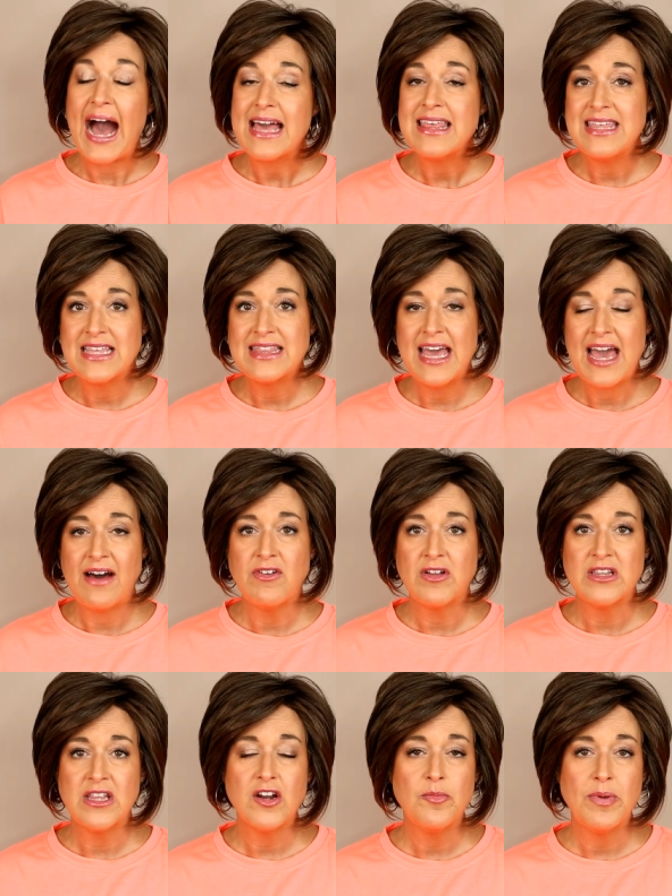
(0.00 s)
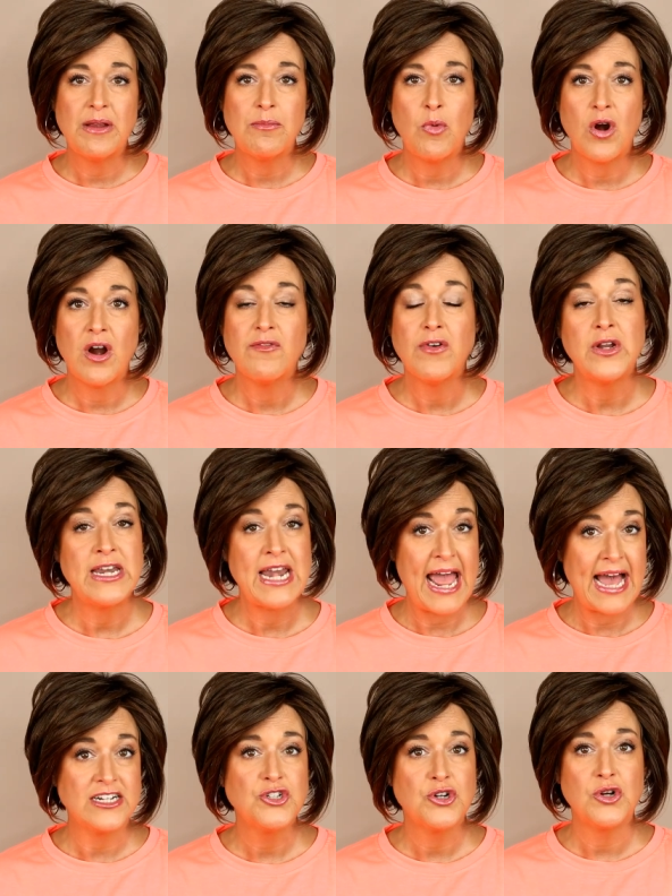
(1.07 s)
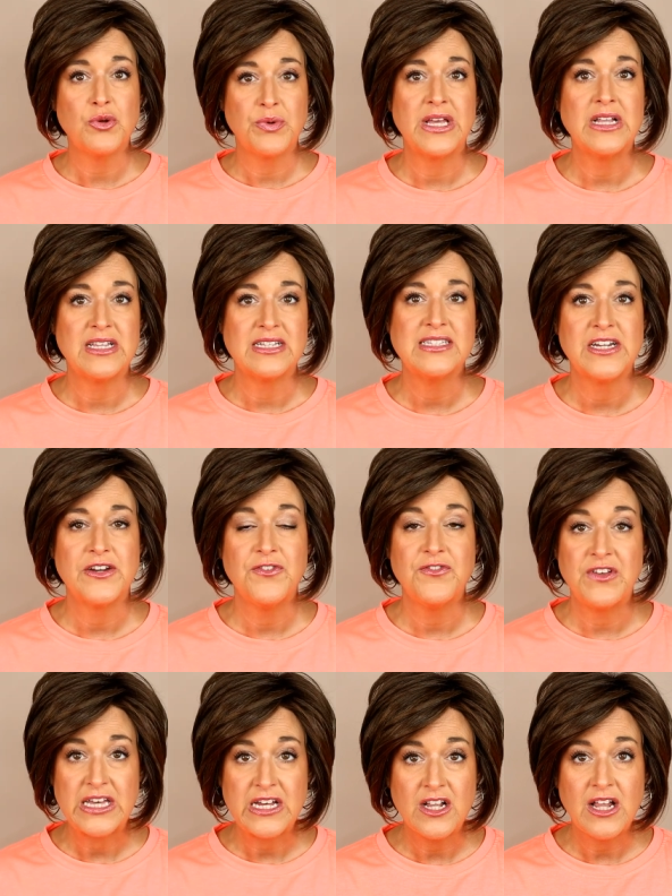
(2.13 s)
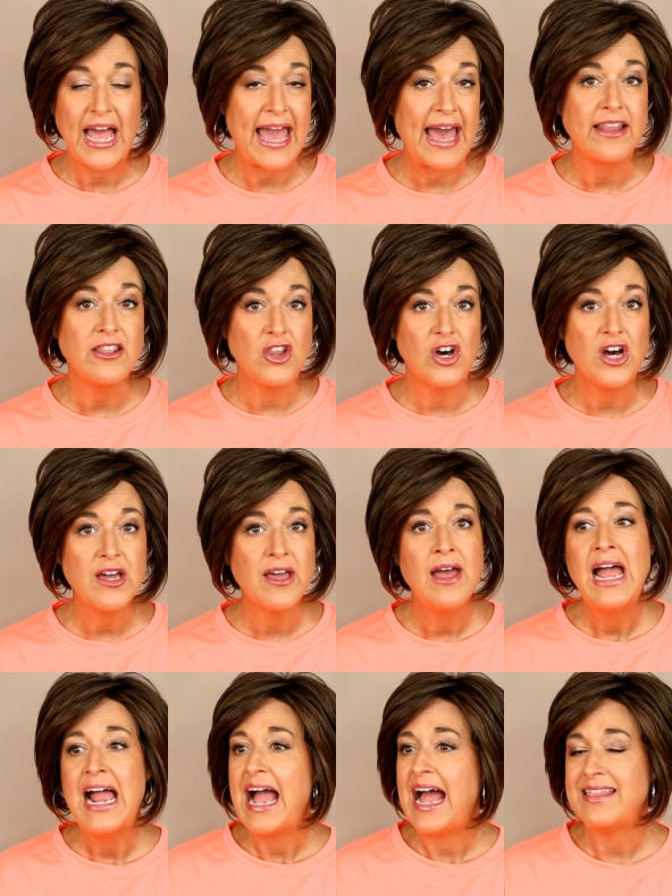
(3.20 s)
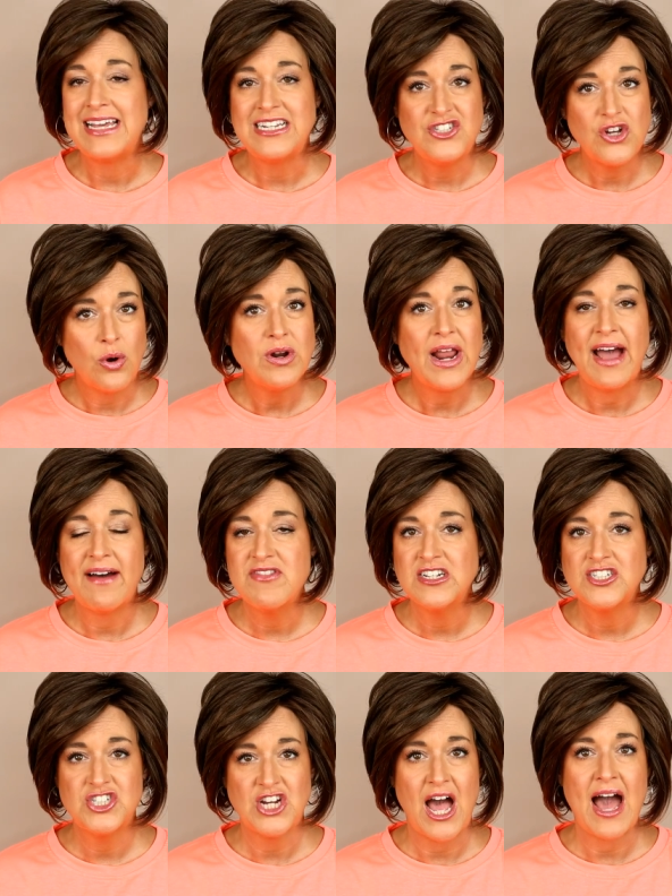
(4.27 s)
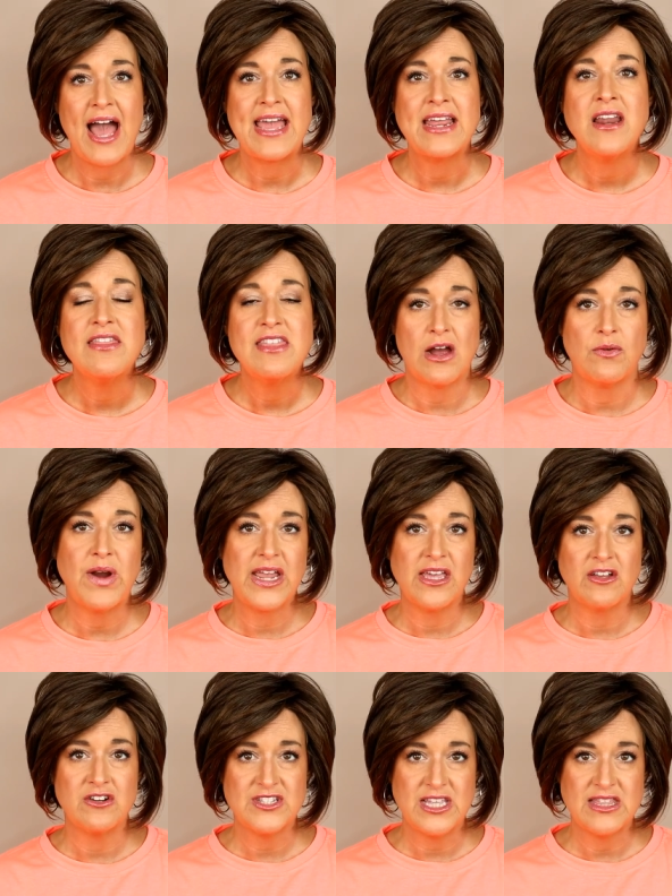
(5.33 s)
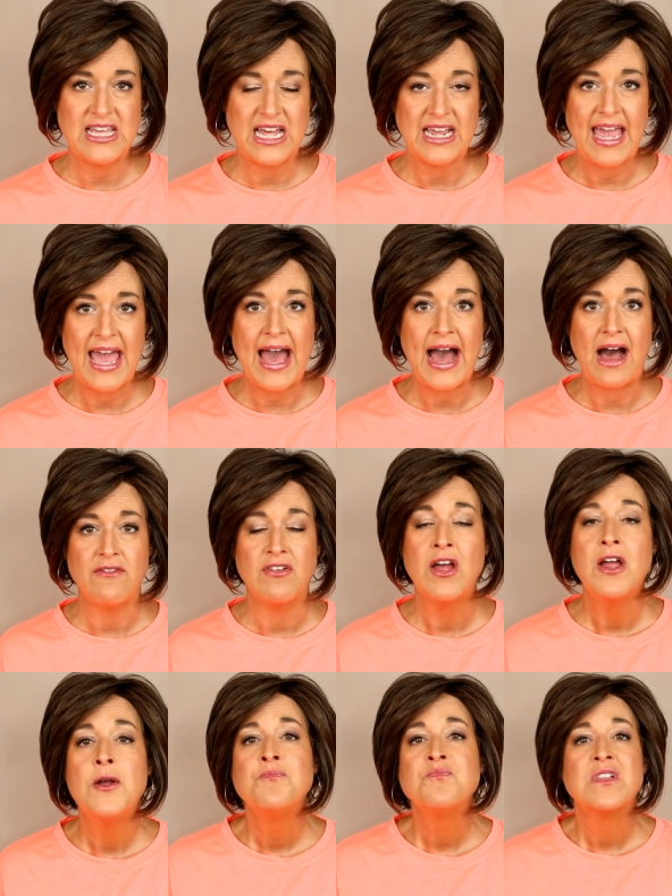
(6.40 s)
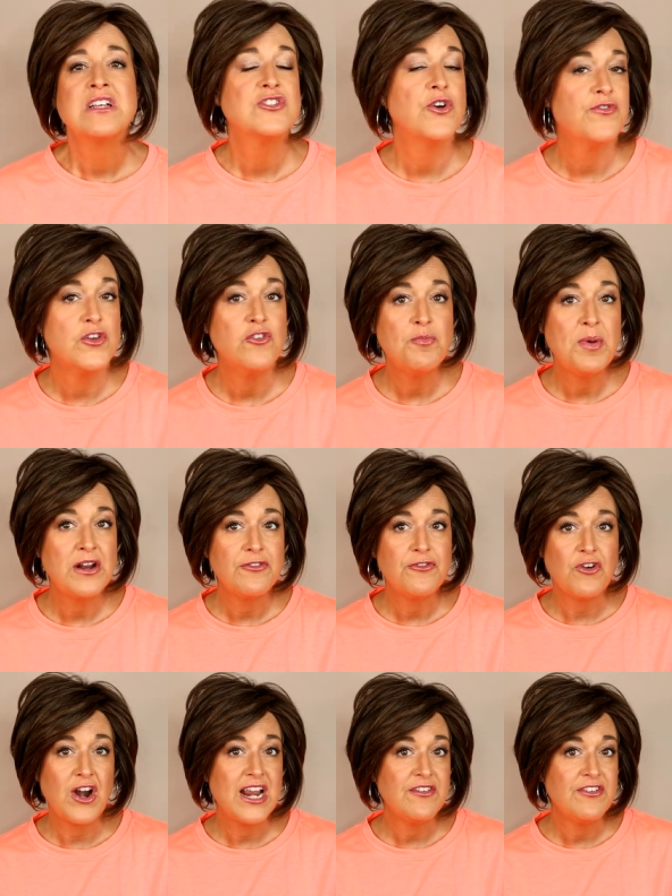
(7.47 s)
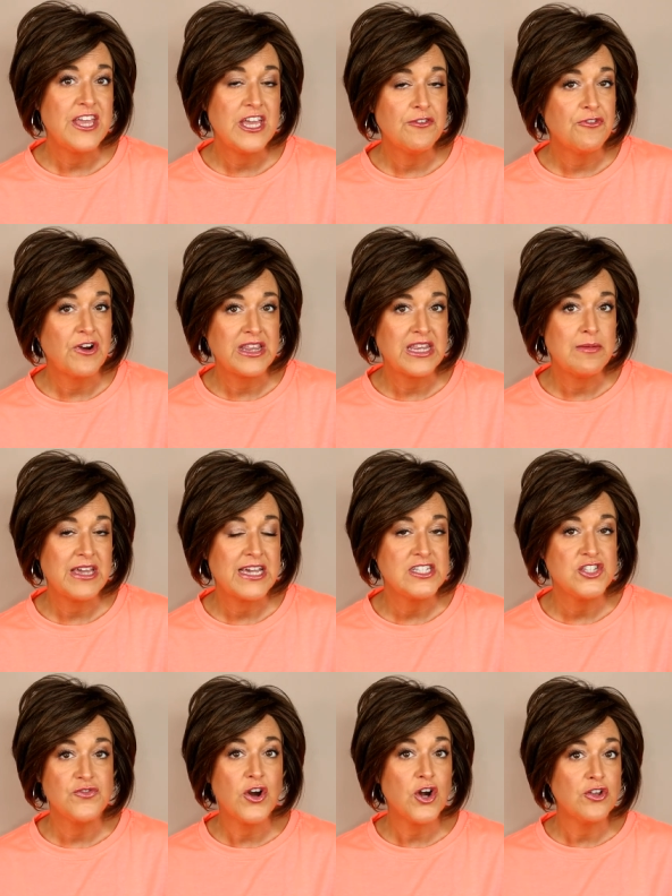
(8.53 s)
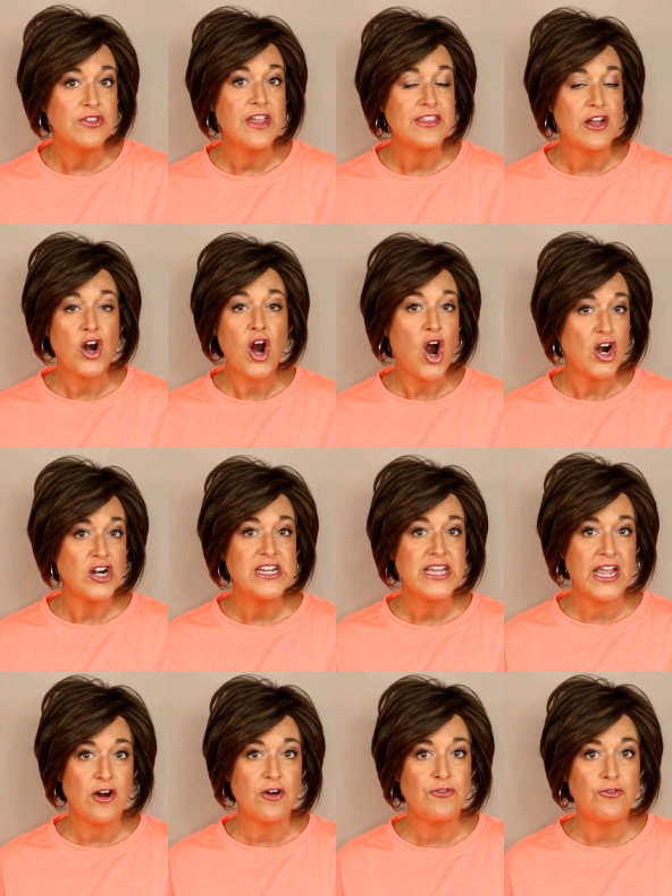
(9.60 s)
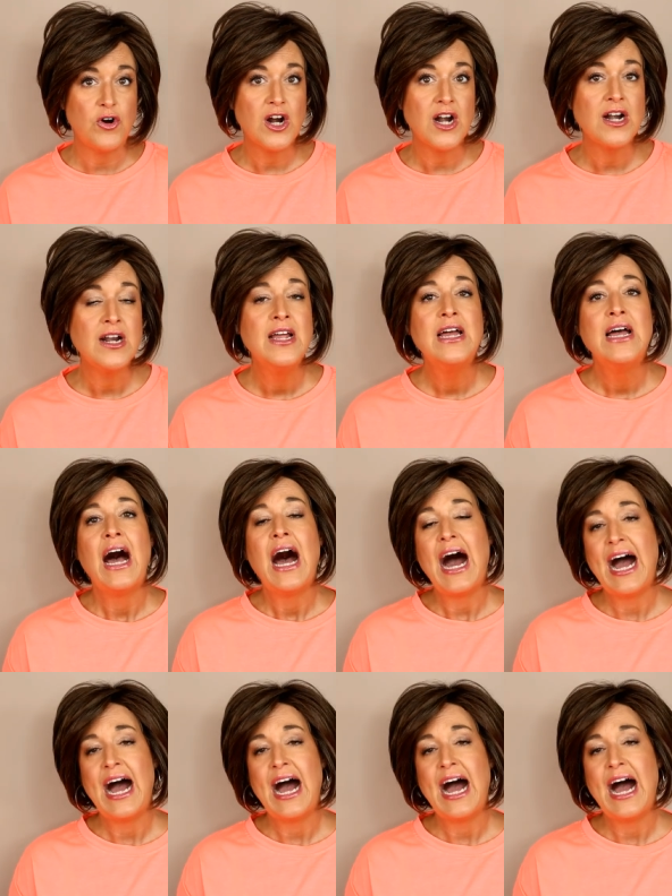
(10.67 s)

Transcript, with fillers: I think they have a little bit more of a natural realistic feel and look and they don't have the shine that regular synthetic have. So if you've been afraid of heat friendly because you've heard that they're hard to care for,